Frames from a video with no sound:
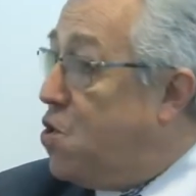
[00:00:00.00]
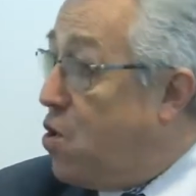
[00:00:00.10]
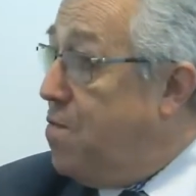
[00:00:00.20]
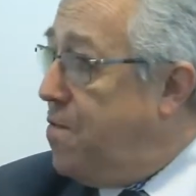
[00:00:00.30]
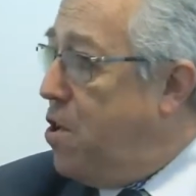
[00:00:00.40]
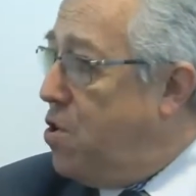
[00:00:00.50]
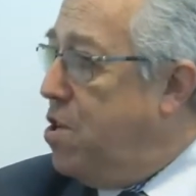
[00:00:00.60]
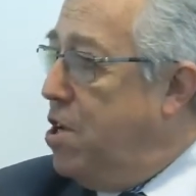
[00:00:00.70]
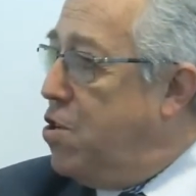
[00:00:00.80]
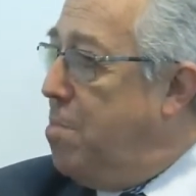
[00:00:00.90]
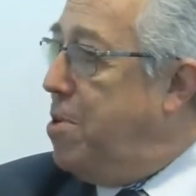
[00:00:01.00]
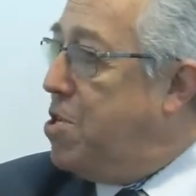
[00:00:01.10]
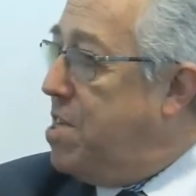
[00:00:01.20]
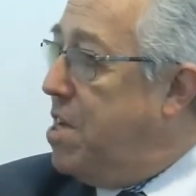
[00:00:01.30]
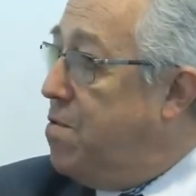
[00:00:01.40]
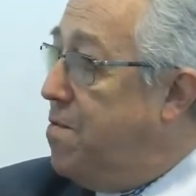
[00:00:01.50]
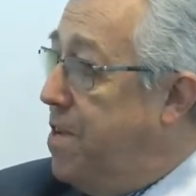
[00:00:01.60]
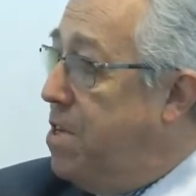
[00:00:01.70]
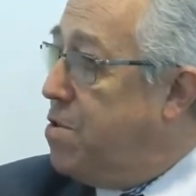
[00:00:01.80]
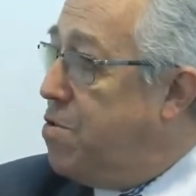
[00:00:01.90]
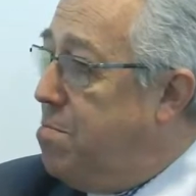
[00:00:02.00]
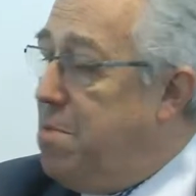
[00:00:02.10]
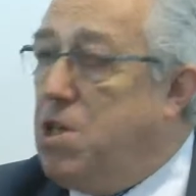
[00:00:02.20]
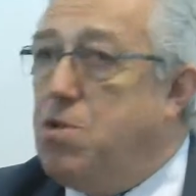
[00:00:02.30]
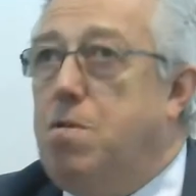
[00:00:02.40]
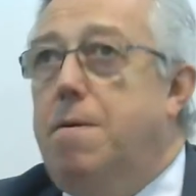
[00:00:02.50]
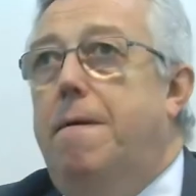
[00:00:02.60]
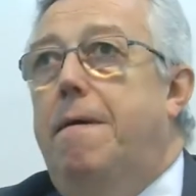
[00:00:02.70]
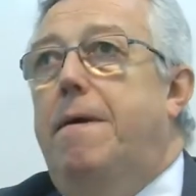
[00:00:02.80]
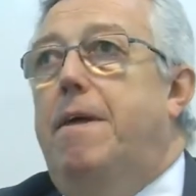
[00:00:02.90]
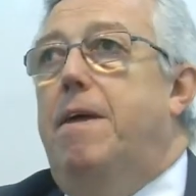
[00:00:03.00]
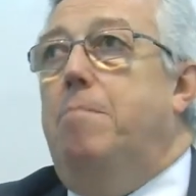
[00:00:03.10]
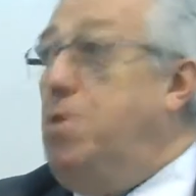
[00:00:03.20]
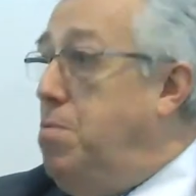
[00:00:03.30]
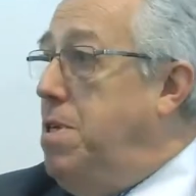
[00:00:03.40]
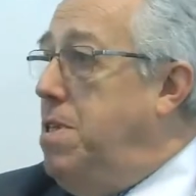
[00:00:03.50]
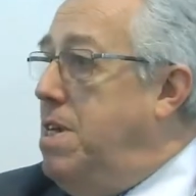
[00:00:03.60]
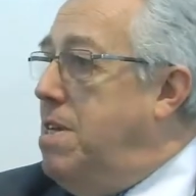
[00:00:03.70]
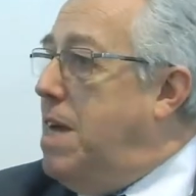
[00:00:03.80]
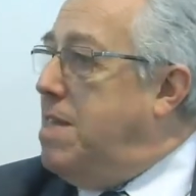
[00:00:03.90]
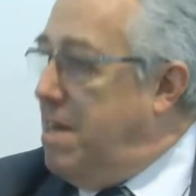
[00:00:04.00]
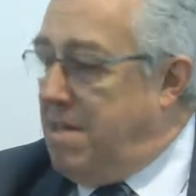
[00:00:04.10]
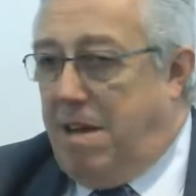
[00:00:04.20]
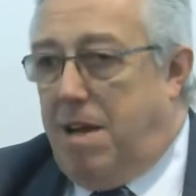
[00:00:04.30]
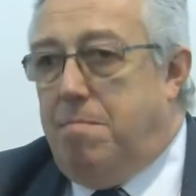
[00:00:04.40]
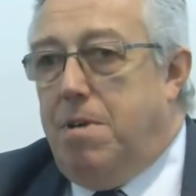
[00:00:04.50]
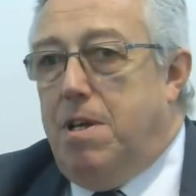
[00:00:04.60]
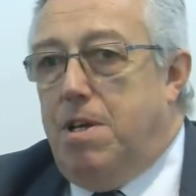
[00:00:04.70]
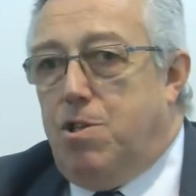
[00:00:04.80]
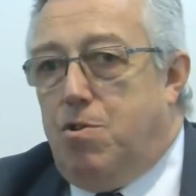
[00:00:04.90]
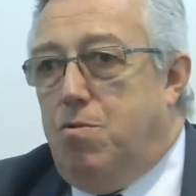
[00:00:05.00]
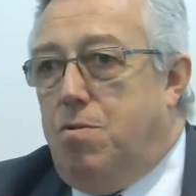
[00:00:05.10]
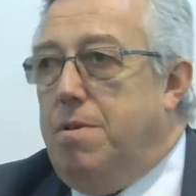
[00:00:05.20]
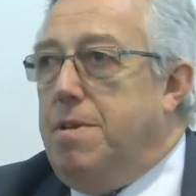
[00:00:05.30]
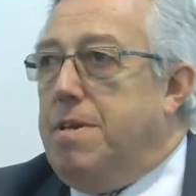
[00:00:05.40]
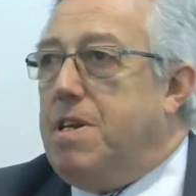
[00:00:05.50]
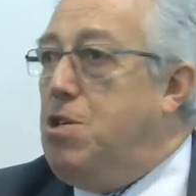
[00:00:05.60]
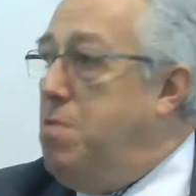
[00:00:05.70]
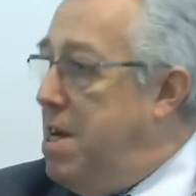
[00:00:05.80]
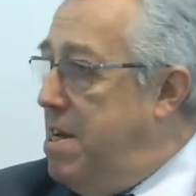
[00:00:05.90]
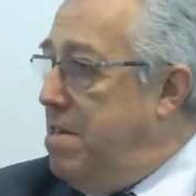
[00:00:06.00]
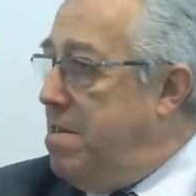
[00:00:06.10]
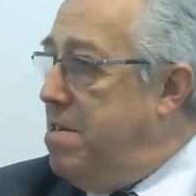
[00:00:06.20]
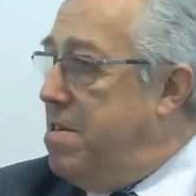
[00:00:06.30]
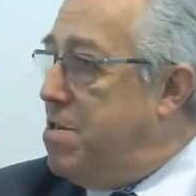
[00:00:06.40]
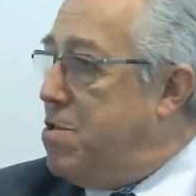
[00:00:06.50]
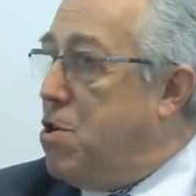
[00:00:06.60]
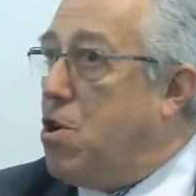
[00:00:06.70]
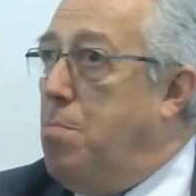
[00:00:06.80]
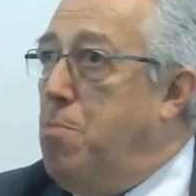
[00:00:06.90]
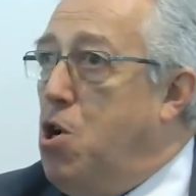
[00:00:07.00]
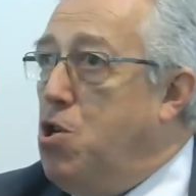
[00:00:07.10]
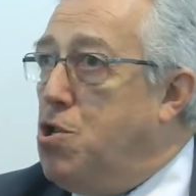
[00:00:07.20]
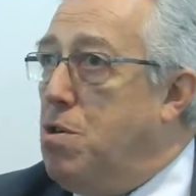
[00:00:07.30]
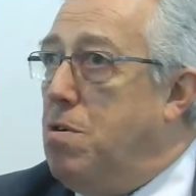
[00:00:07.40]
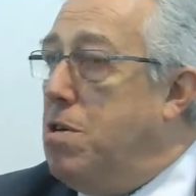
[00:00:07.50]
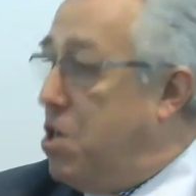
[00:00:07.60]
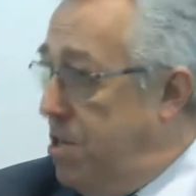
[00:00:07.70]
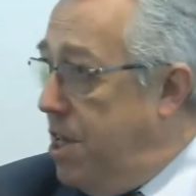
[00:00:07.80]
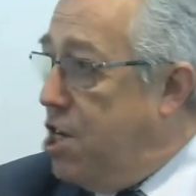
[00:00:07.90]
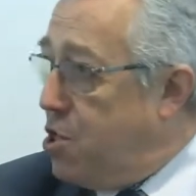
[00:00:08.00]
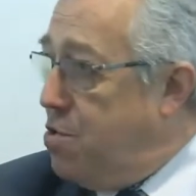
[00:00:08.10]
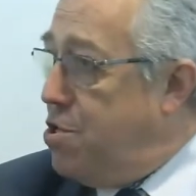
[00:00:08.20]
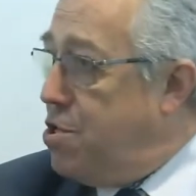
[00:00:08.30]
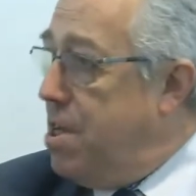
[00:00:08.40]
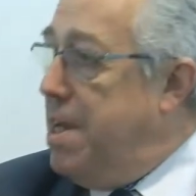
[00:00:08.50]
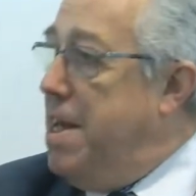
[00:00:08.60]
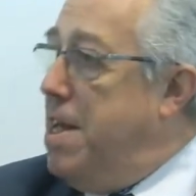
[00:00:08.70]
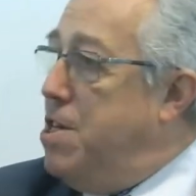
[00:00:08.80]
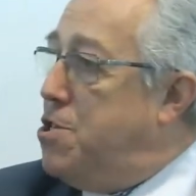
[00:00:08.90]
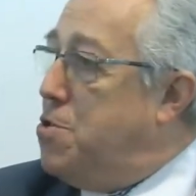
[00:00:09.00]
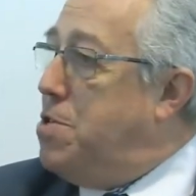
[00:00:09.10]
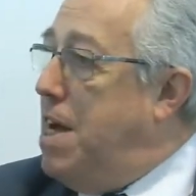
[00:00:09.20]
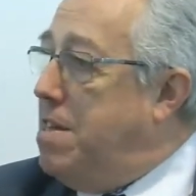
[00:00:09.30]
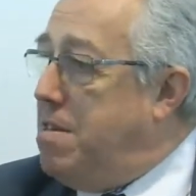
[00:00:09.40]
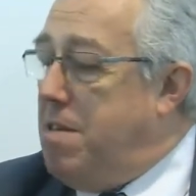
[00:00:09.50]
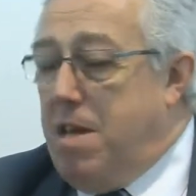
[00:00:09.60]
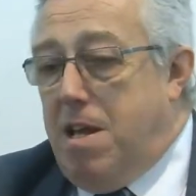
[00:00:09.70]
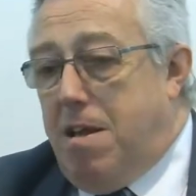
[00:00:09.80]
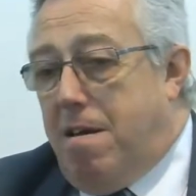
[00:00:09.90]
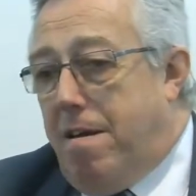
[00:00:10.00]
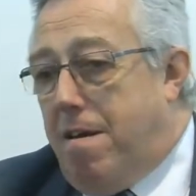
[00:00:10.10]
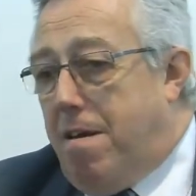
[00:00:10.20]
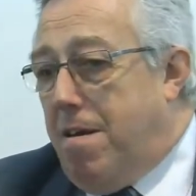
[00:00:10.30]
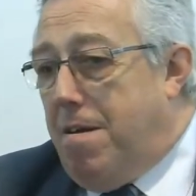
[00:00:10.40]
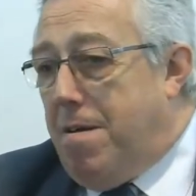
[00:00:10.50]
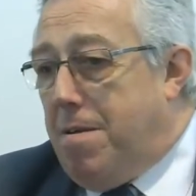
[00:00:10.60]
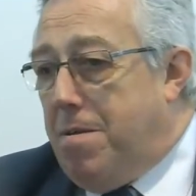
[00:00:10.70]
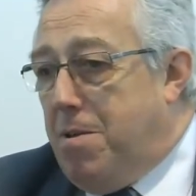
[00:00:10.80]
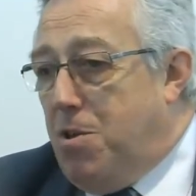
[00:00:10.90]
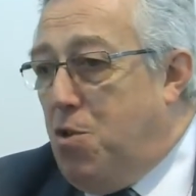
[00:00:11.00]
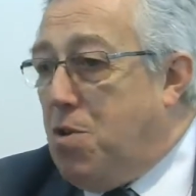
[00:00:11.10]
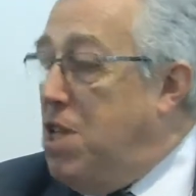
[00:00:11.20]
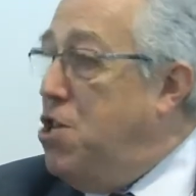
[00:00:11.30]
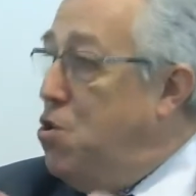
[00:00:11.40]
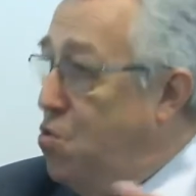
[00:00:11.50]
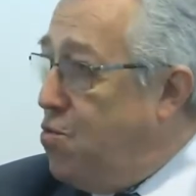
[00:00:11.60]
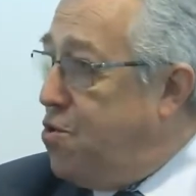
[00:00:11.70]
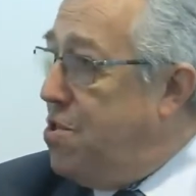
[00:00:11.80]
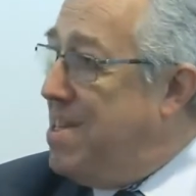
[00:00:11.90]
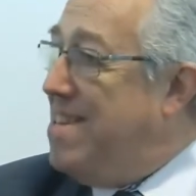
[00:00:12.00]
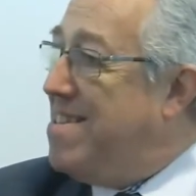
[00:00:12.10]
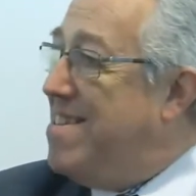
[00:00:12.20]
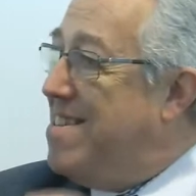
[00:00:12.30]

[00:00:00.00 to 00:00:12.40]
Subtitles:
convert the bus line to feeder to metro, but we need at that time to create the commercial conditions so that you can use this